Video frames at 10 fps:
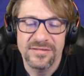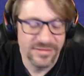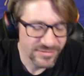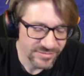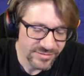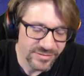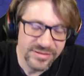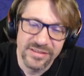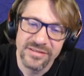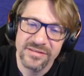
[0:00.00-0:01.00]
Oh, hold
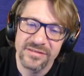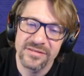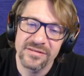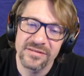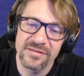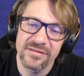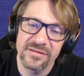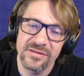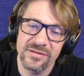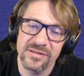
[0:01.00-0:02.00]
on.
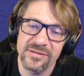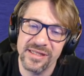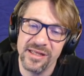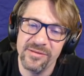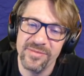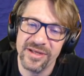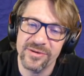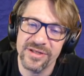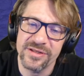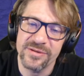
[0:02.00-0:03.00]
Hold on, how am I
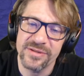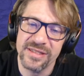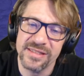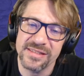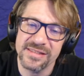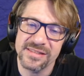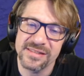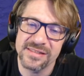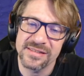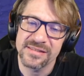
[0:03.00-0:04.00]
going to do
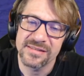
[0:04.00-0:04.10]
this?